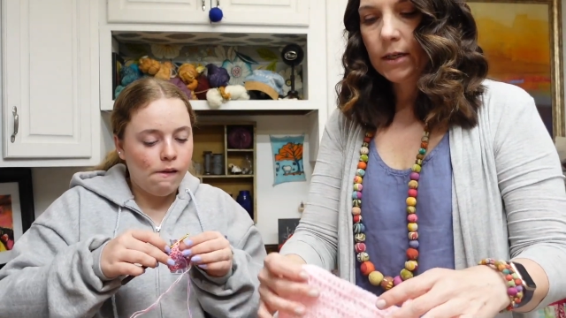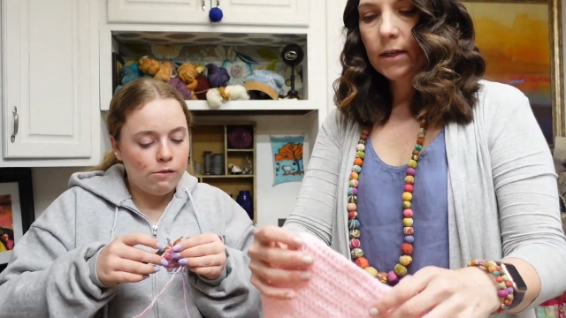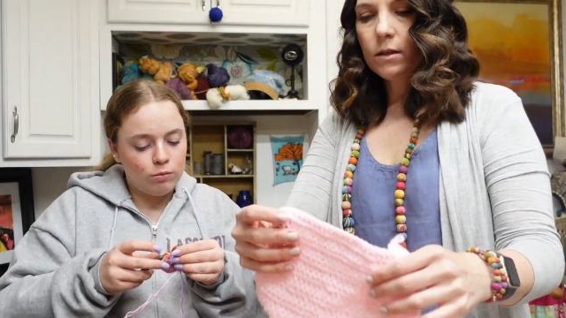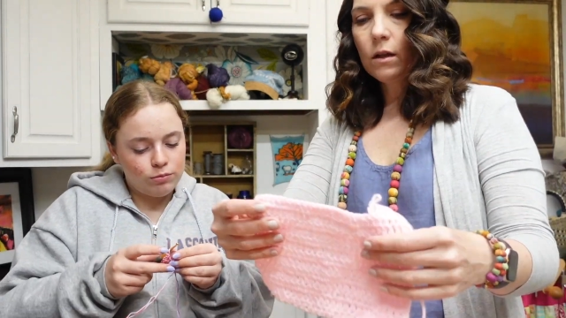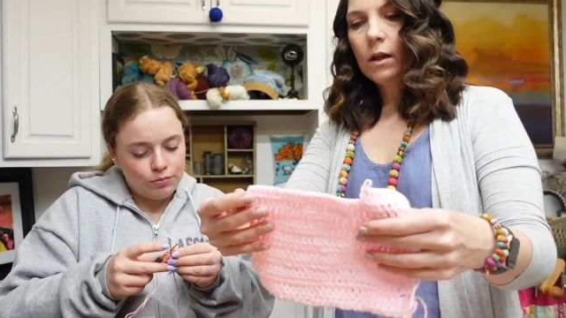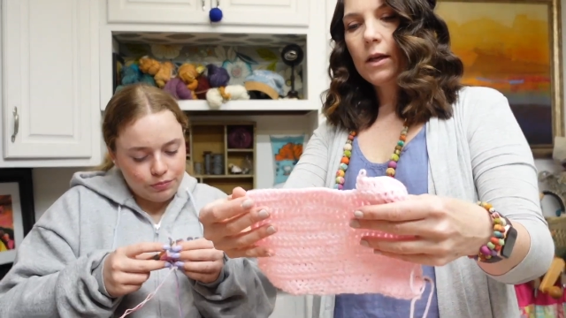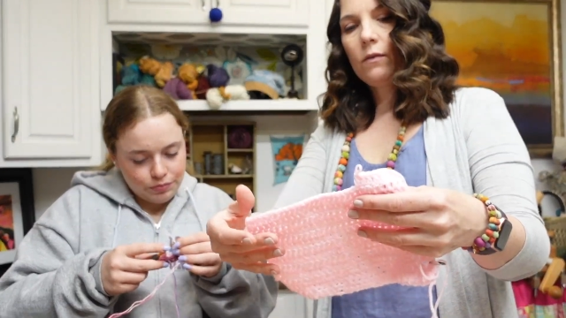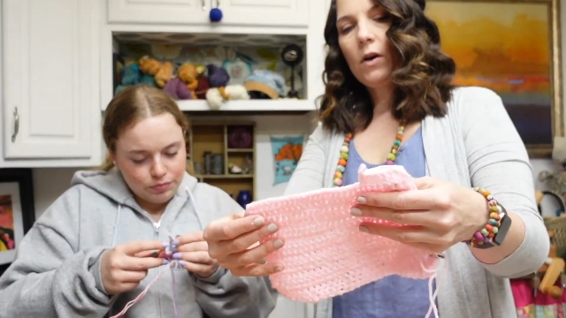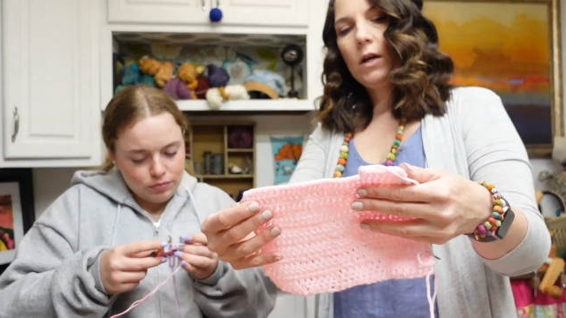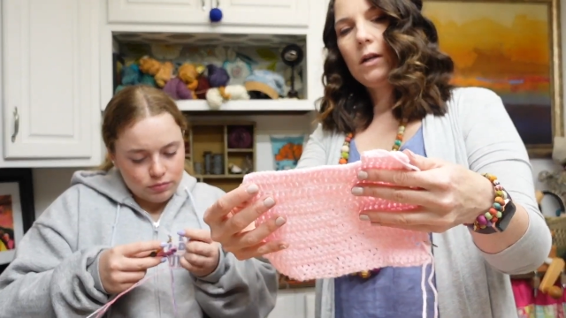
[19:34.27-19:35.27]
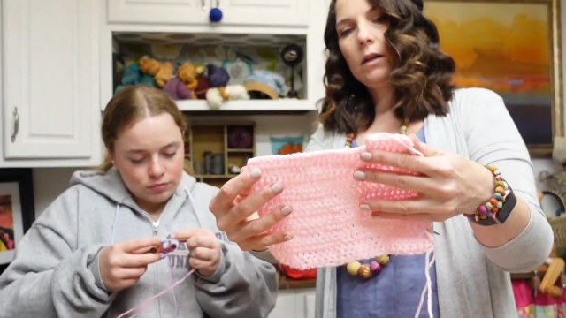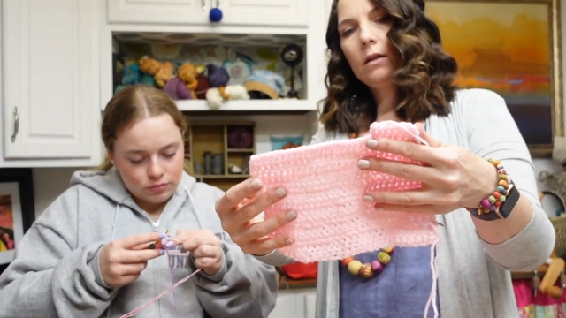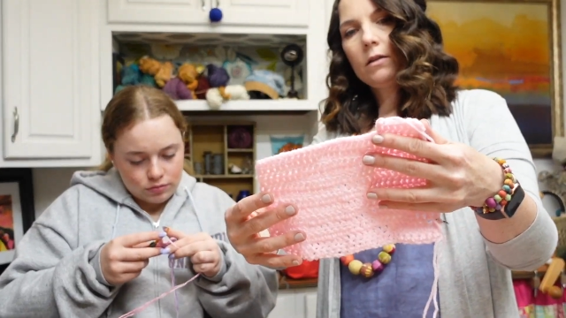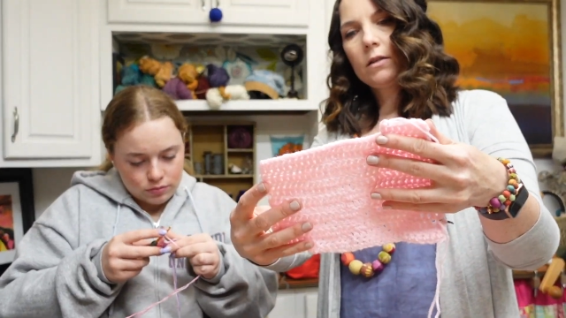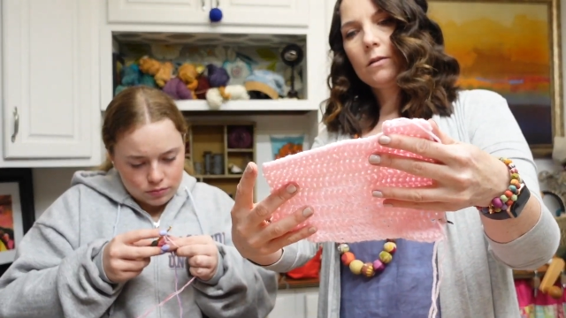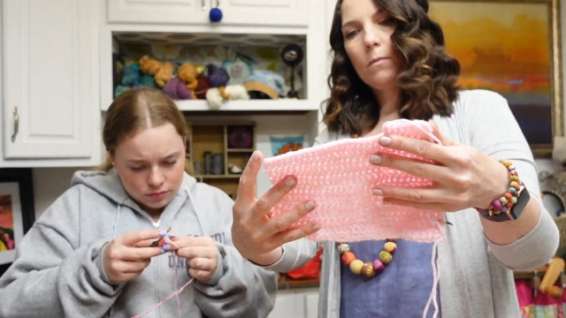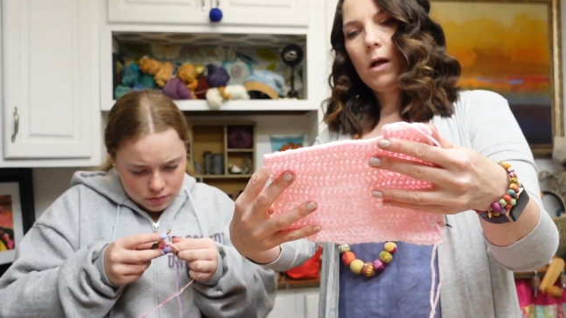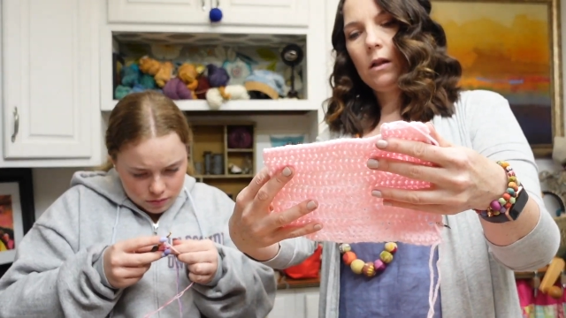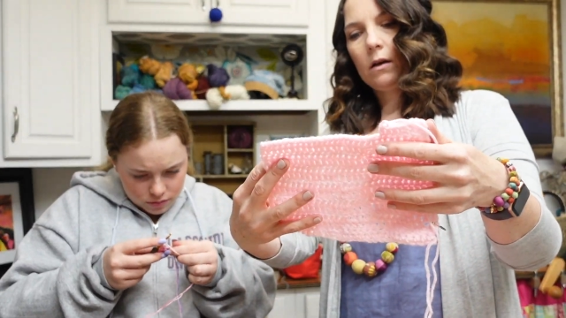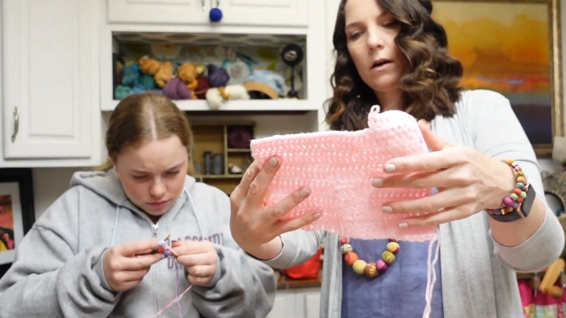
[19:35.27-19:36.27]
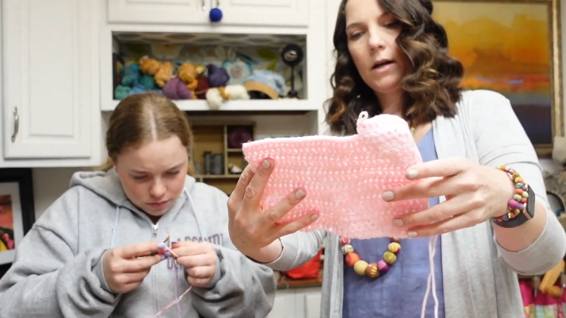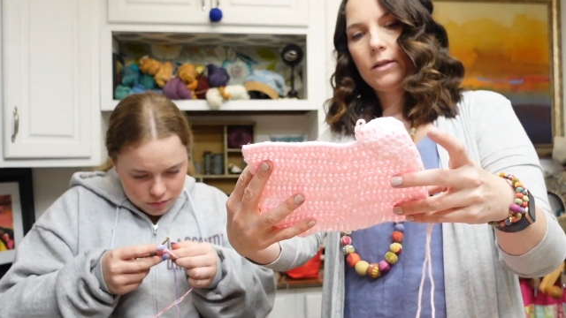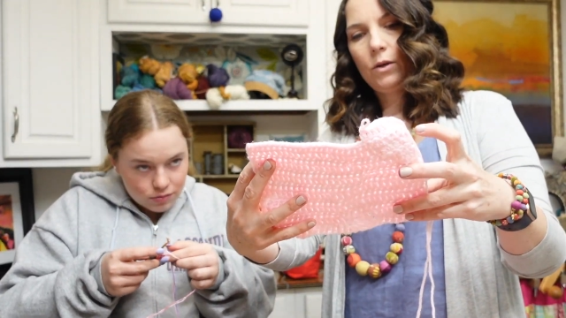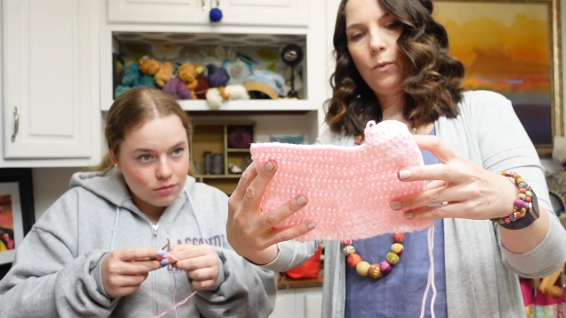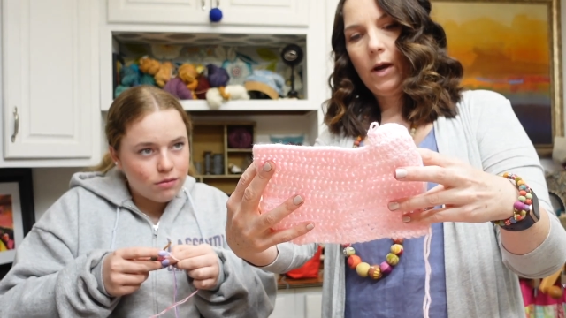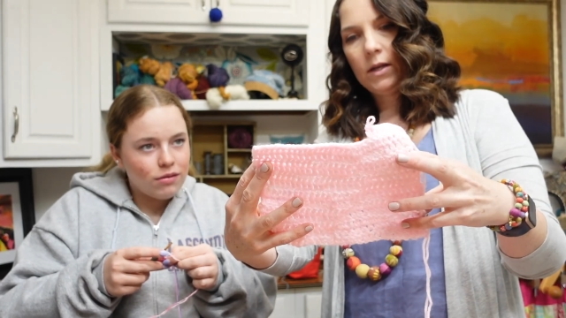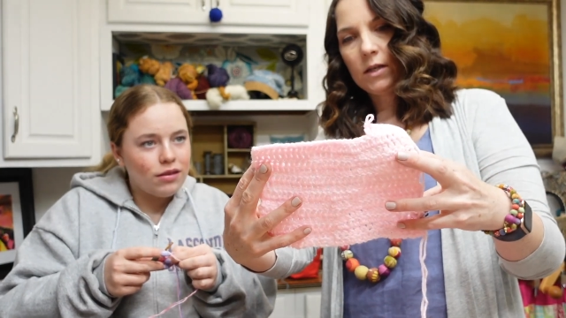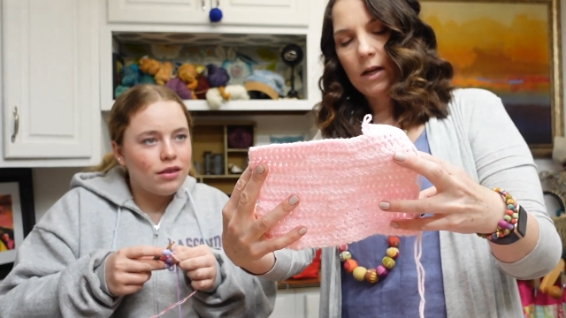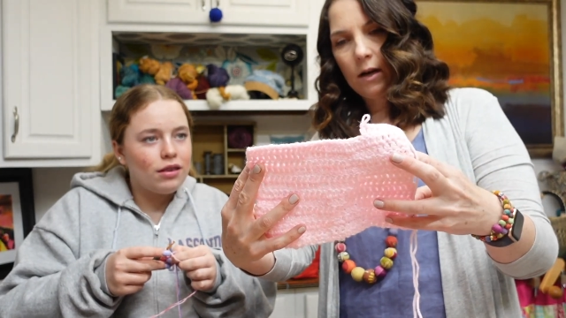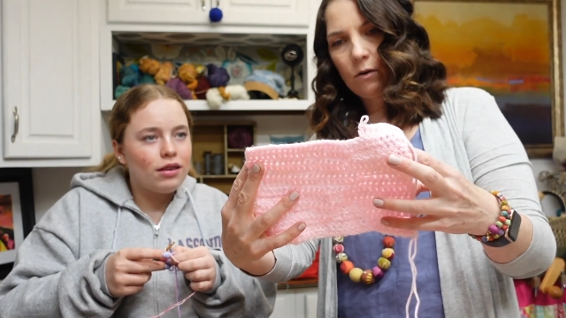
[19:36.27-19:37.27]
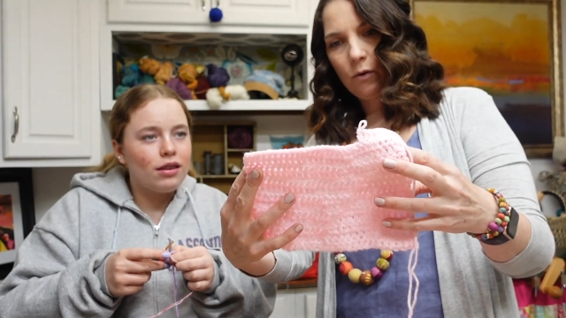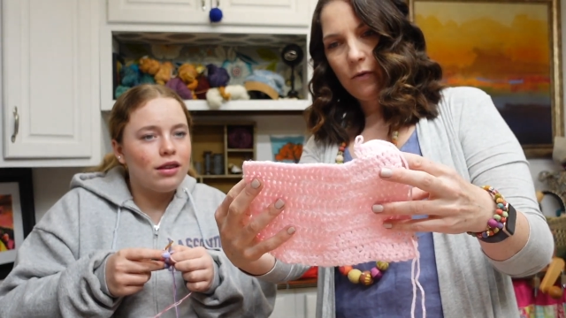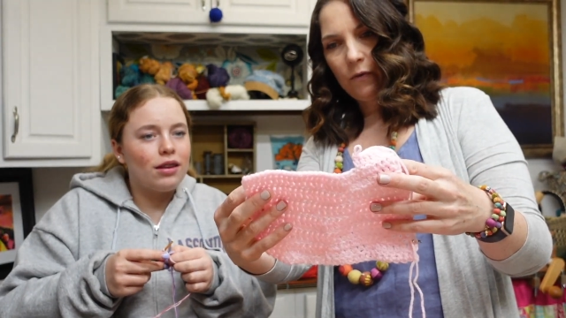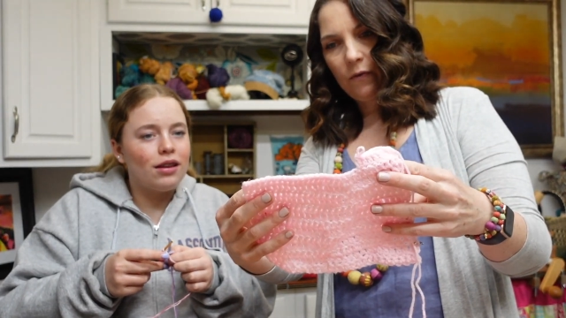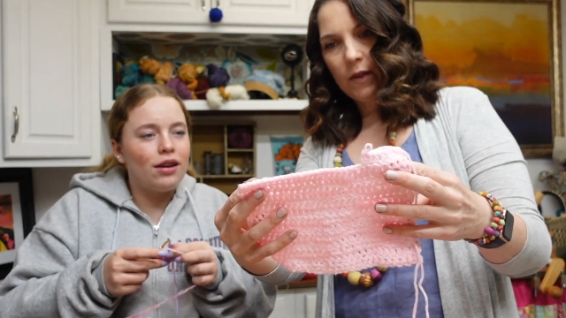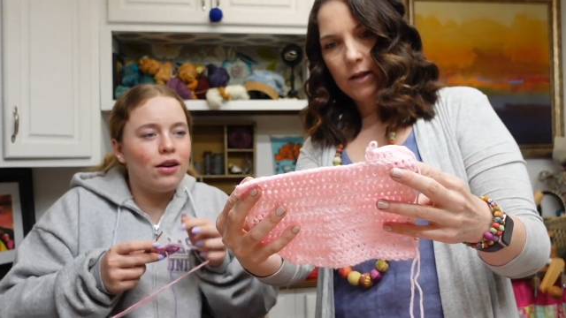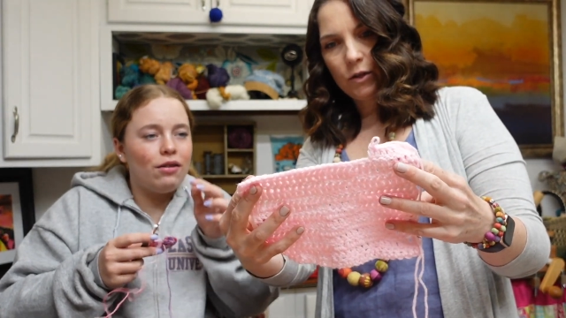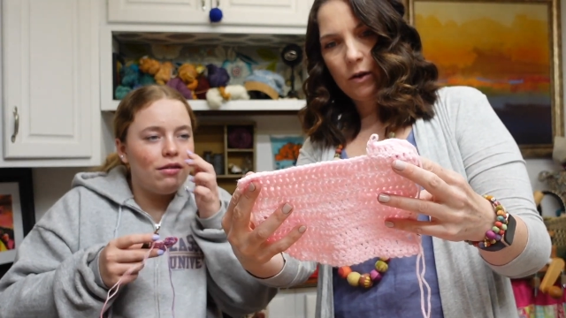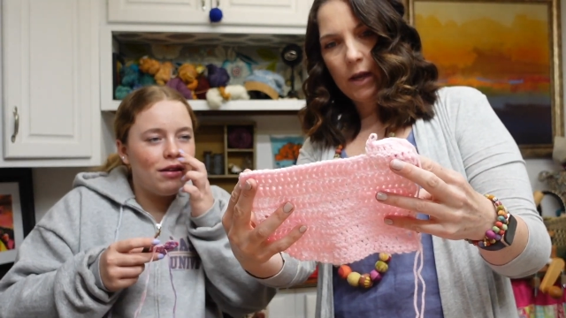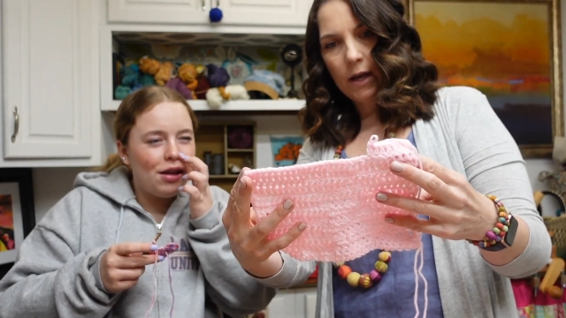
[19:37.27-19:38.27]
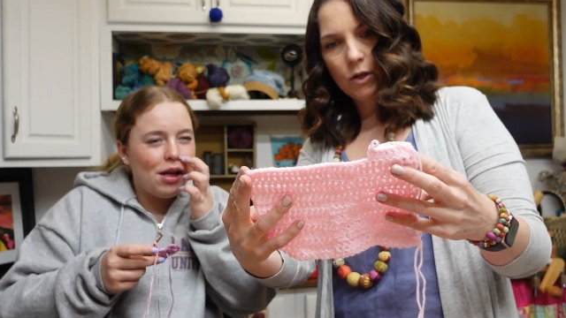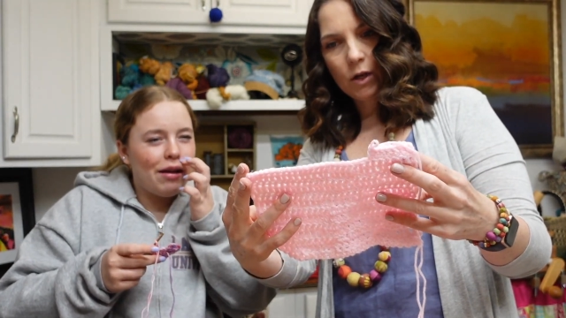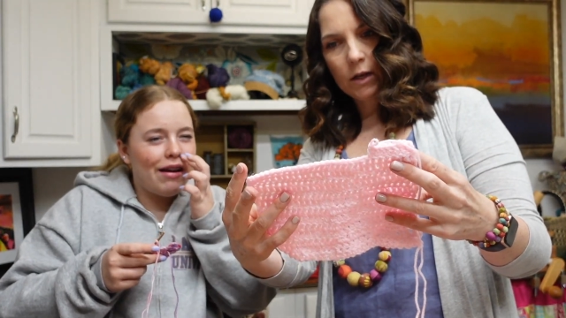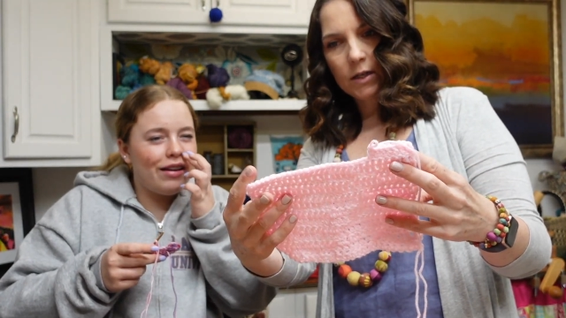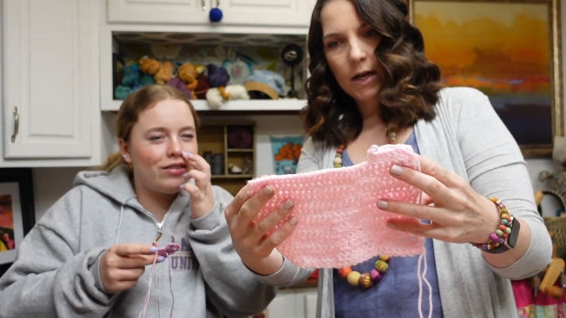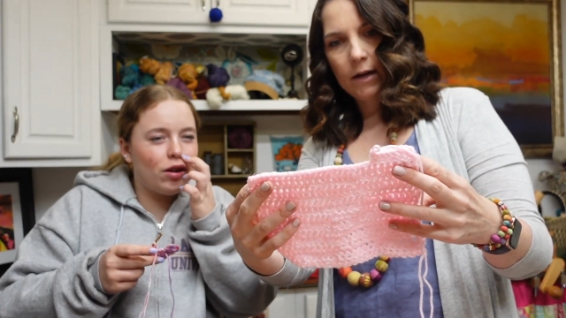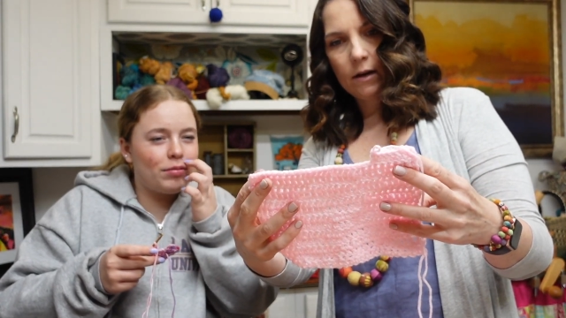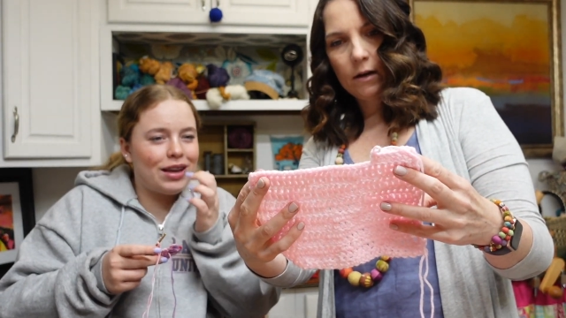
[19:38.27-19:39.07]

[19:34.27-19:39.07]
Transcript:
Speaker 1: It does look like you've gotten a little smaller as you went, and I don't know if that's your gauge got I tighter.